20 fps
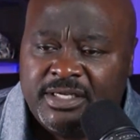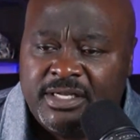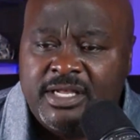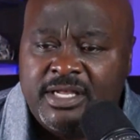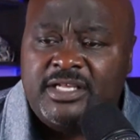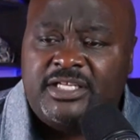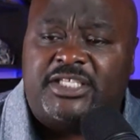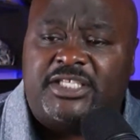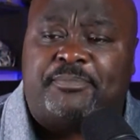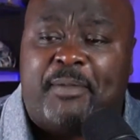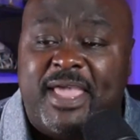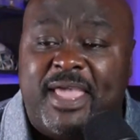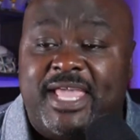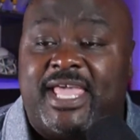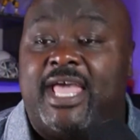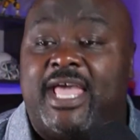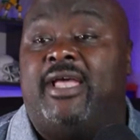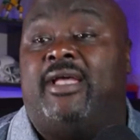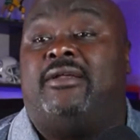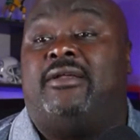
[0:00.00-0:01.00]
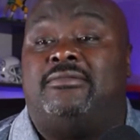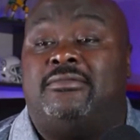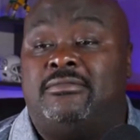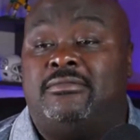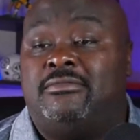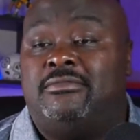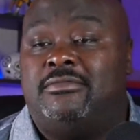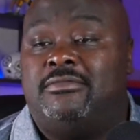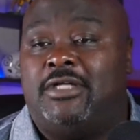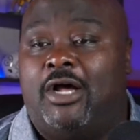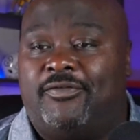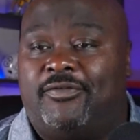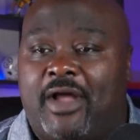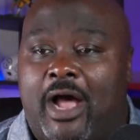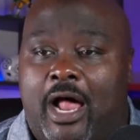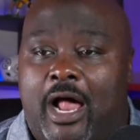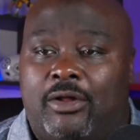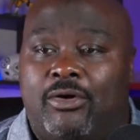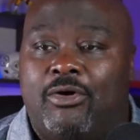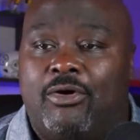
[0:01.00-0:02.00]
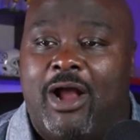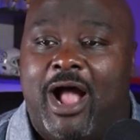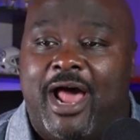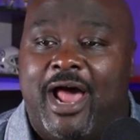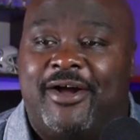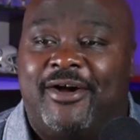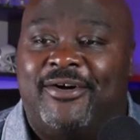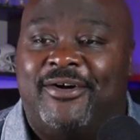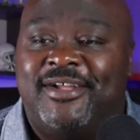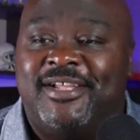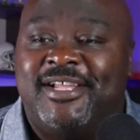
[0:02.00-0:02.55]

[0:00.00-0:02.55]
Speaking of Colorado,